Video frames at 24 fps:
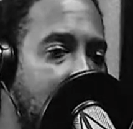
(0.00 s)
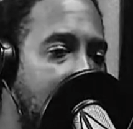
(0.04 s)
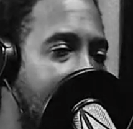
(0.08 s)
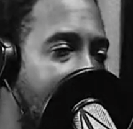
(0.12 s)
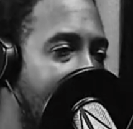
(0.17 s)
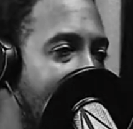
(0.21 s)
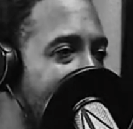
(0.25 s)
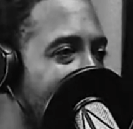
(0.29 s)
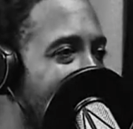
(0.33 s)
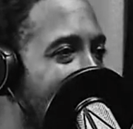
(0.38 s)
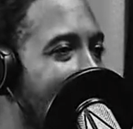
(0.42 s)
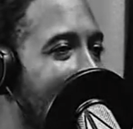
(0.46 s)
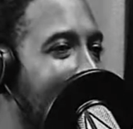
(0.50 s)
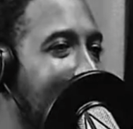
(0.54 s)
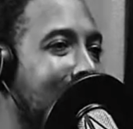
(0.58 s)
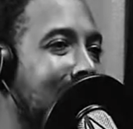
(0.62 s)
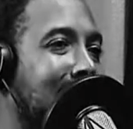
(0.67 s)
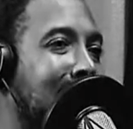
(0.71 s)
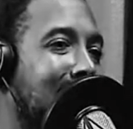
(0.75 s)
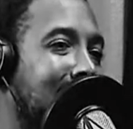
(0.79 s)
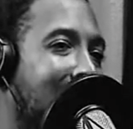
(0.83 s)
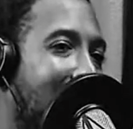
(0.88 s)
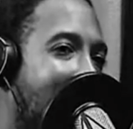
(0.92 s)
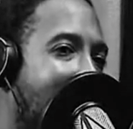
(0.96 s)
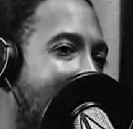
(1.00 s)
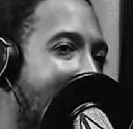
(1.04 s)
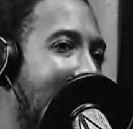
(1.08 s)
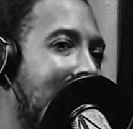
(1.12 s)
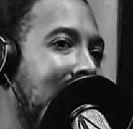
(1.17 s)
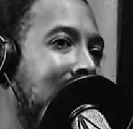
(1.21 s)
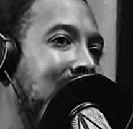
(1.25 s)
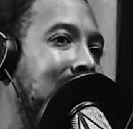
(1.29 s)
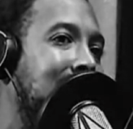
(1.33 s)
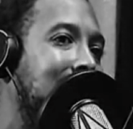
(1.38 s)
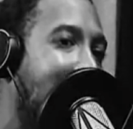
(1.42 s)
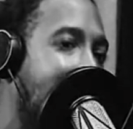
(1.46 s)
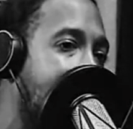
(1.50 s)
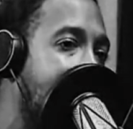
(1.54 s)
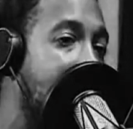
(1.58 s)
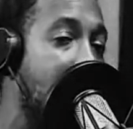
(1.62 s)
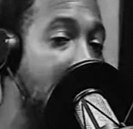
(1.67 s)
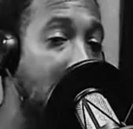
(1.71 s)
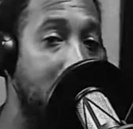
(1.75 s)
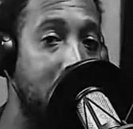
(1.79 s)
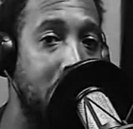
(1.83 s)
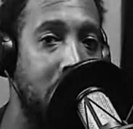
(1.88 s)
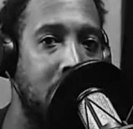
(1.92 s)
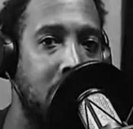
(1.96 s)
I'm like, God
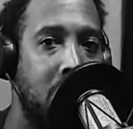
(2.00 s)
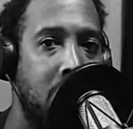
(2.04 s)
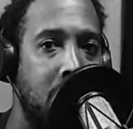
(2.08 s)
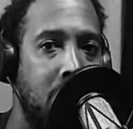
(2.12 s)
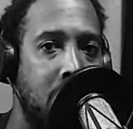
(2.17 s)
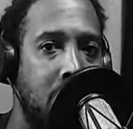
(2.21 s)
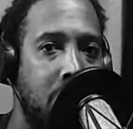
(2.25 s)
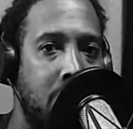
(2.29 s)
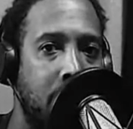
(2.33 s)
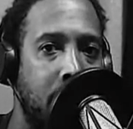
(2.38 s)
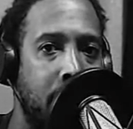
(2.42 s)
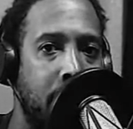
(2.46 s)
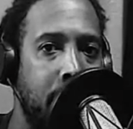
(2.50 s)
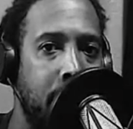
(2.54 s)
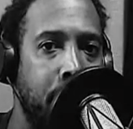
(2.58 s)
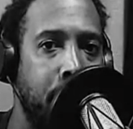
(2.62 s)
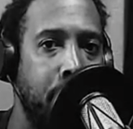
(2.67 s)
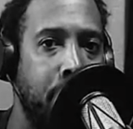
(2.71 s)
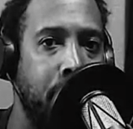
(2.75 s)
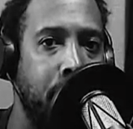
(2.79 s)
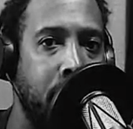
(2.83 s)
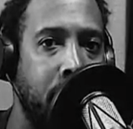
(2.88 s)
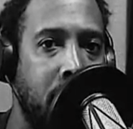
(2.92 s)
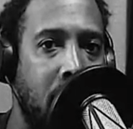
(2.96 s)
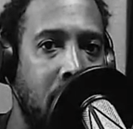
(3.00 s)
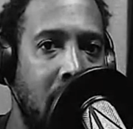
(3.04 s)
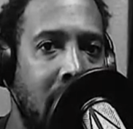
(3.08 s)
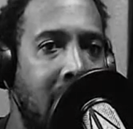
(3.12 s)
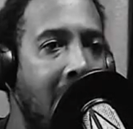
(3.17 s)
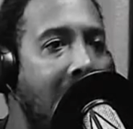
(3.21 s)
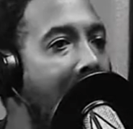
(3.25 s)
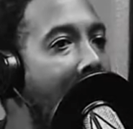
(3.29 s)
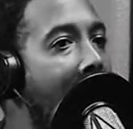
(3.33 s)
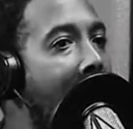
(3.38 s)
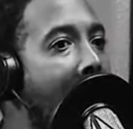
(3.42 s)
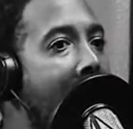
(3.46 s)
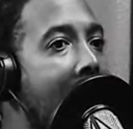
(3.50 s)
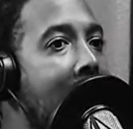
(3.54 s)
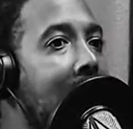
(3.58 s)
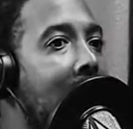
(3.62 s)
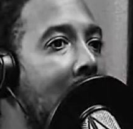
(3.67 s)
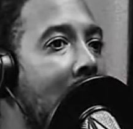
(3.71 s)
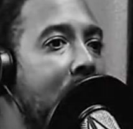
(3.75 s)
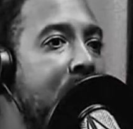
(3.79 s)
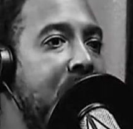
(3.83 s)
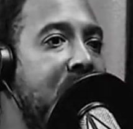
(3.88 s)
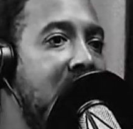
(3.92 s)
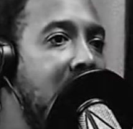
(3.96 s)
damn. And I had
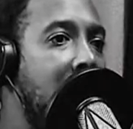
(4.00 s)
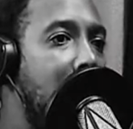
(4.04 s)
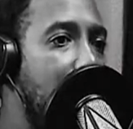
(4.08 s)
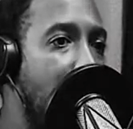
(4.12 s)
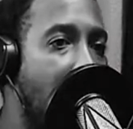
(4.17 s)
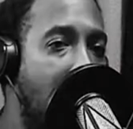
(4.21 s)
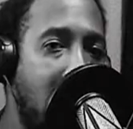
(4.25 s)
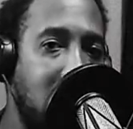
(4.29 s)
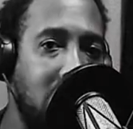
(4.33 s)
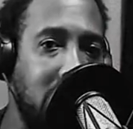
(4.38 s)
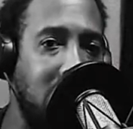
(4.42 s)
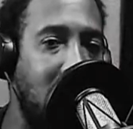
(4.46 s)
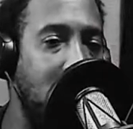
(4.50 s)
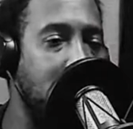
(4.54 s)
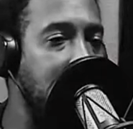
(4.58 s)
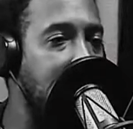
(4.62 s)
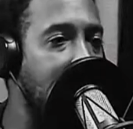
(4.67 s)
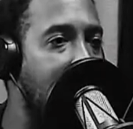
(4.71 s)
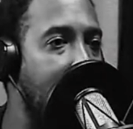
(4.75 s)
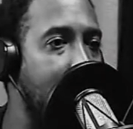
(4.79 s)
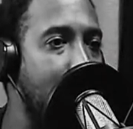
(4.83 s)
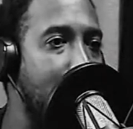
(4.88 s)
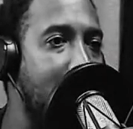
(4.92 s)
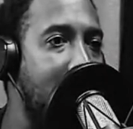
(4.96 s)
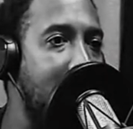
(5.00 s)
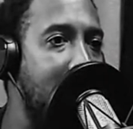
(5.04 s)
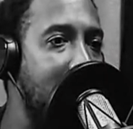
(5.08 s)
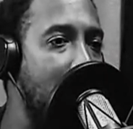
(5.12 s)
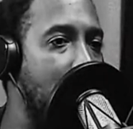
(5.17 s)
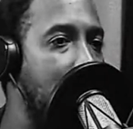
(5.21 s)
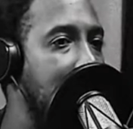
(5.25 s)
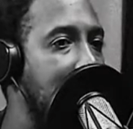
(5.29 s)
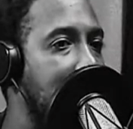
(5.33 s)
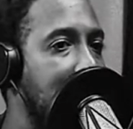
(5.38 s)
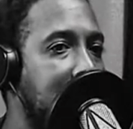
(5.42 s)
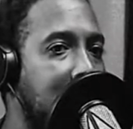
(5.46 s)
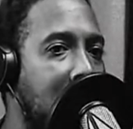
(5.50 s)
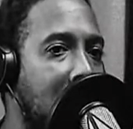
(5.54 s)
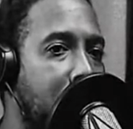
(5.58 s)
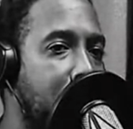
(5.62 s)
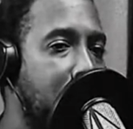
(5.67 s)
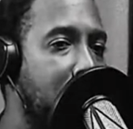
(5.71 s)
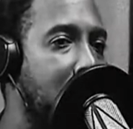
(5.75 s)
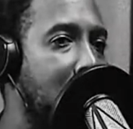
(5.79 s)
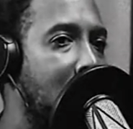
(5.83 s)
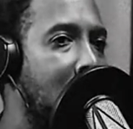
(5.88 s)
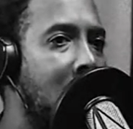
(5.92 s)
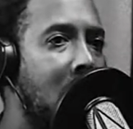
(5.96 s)
like $50. I was like, man, I'm gonna just take
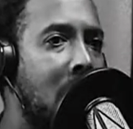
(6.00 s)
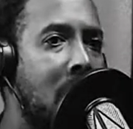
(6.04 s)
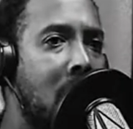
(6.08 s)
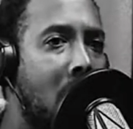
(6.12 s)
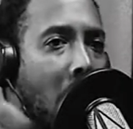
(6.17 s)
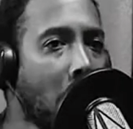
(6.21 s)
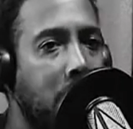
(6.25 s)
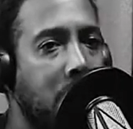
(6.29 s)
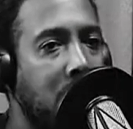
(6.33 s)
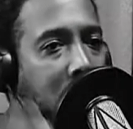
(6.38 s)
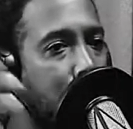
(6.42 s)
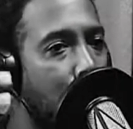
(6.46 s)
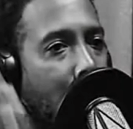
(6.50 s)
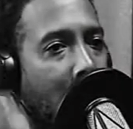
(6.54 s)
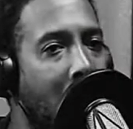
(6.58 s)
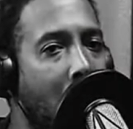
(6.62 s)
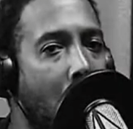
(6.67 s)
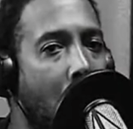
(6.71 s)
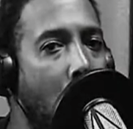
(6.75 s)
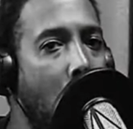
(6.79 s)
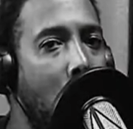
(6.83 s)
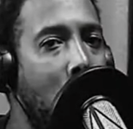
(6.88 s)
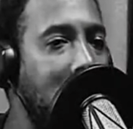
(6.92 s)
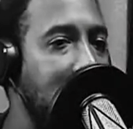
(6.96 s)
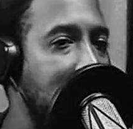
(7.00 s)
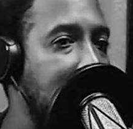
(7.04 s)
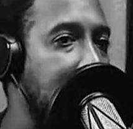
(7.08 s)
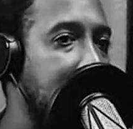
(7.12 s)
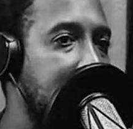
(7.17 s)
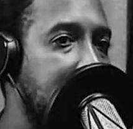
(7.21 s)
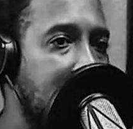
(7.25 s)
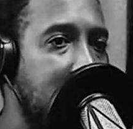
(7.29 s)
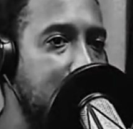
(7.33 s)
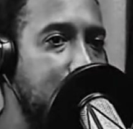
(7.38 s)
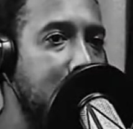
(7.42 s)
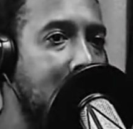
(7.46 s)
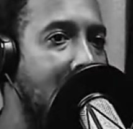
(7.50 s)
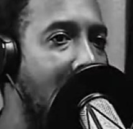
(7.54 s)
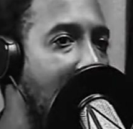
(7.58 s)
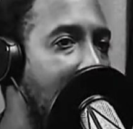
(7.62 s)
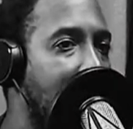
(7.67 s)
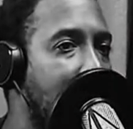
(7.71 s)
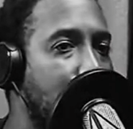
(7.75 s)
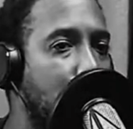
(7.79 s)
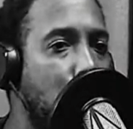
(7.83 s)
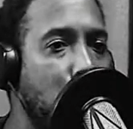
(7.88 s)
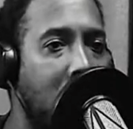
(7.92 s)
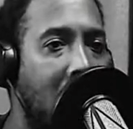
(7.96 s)
50. I'm gonna just buy a whole bunch of cheap
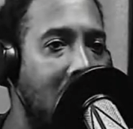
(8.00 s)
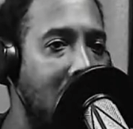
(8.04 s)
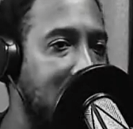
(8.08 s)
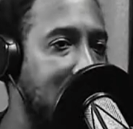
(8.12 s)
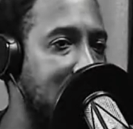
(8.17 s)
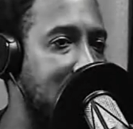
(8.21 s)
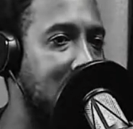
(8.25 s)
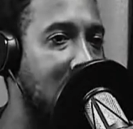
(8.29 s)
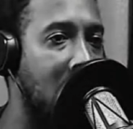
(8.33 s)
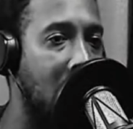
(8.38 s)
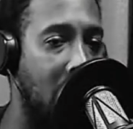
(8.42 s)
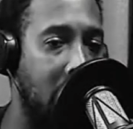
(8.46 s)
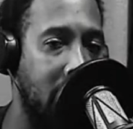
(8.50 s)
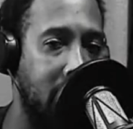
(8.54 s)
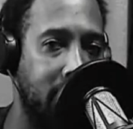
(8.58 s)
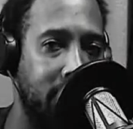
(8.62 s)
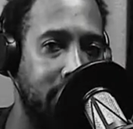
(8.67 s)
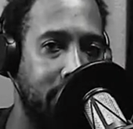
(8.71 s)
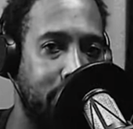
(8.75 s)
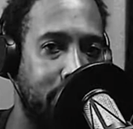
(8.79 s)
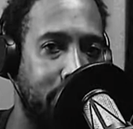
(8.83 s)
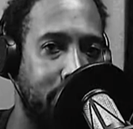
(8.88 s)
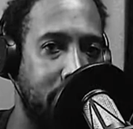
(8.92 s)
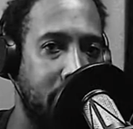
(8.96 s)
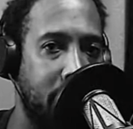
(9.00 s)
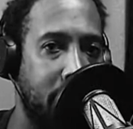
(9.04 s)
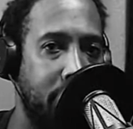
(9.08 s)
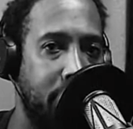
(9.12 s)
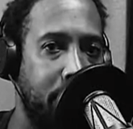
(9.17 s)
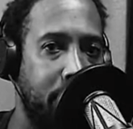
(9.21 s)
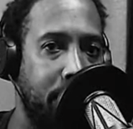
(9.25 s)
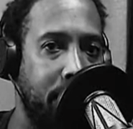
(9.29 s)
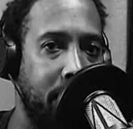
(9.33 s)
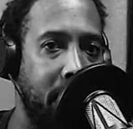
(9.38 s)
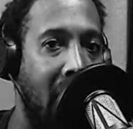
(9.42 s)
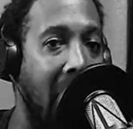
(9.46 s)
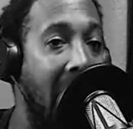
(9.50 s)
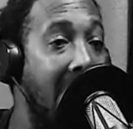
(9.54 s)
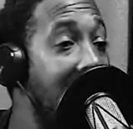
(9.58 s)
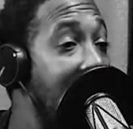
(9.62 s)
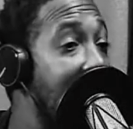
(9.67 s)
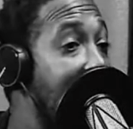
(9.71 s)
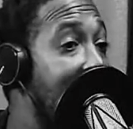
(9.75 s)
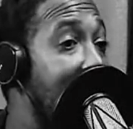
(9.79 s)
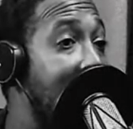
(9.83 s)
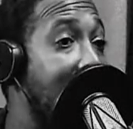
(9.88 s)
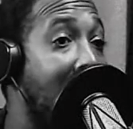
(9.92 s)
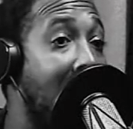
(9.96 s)
$1, $2 stock. I
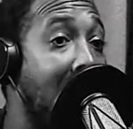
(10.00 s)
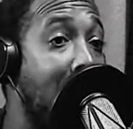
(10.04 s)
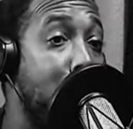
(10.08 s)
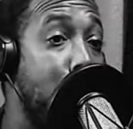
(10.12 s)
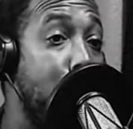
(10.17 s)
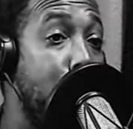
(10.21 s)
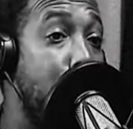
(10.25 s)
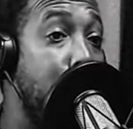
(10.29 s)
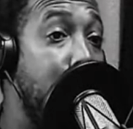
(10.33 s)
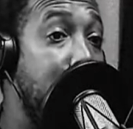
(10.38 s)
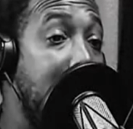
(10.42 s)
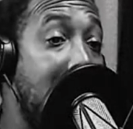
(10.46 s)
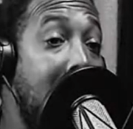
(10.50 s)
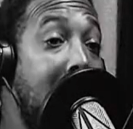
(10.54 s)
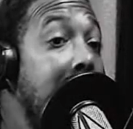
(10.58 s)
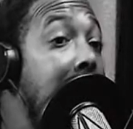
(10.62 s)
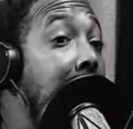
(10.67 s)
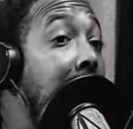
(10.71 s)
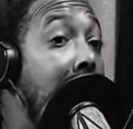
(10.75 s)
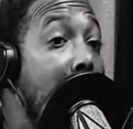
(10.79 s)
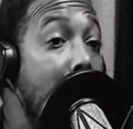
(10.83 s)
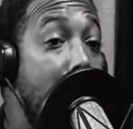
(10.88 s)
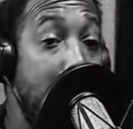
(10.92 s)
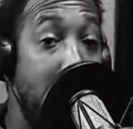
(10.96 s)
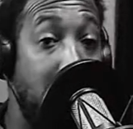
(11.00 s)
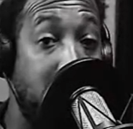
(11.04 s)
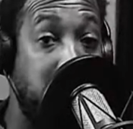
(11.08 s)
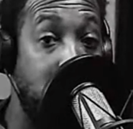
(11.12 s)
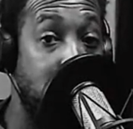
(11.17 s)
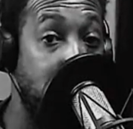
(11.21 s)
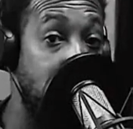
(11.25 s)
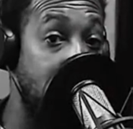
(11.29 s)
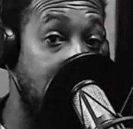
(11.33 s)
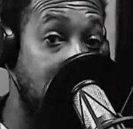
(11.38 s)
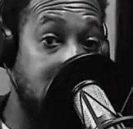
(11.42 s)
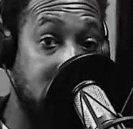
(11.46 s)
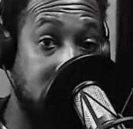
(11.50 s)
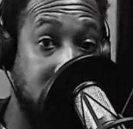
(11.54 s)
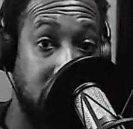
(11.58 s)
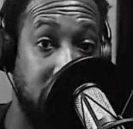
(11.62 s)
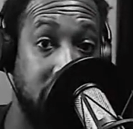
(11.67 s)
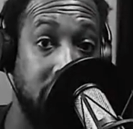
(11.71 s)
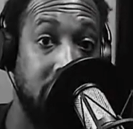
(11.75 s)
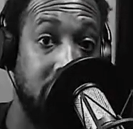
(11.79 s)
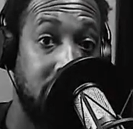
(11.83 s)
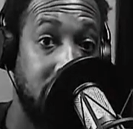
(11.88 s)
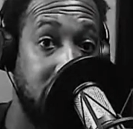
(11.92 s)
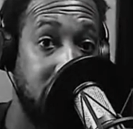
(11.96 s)
could have got 10 of them
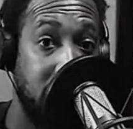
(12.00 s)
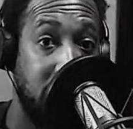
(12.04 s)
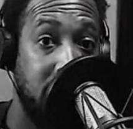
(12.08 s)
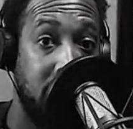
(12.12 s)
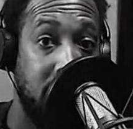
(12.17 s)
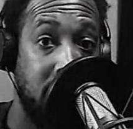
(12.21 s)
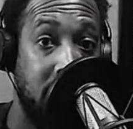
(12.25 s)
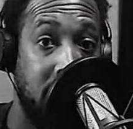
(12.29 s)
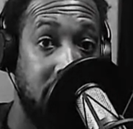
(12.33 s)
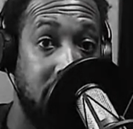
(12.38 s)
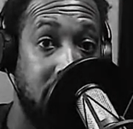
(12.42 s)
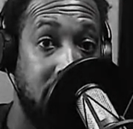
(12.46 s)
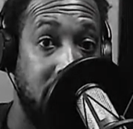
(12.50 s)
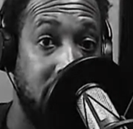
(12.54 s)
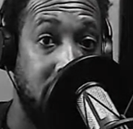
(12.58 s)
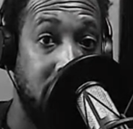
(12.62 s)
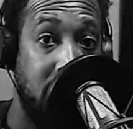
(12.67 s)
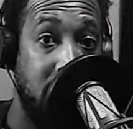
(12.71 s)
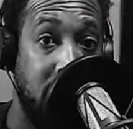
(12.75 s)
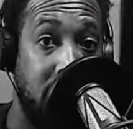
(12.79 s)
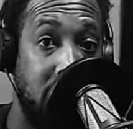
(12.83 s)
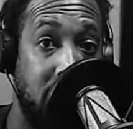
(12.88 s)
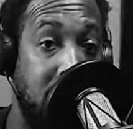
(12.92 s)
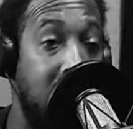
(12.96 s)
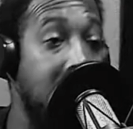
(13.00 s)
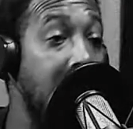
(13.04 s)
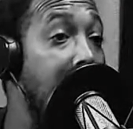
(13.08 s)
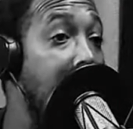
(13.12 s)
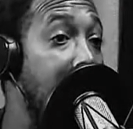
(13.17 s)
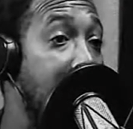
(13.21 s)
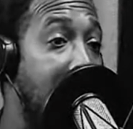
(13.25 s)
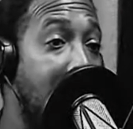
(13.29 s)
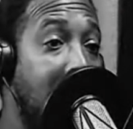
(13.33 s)
motherfuckers. 10.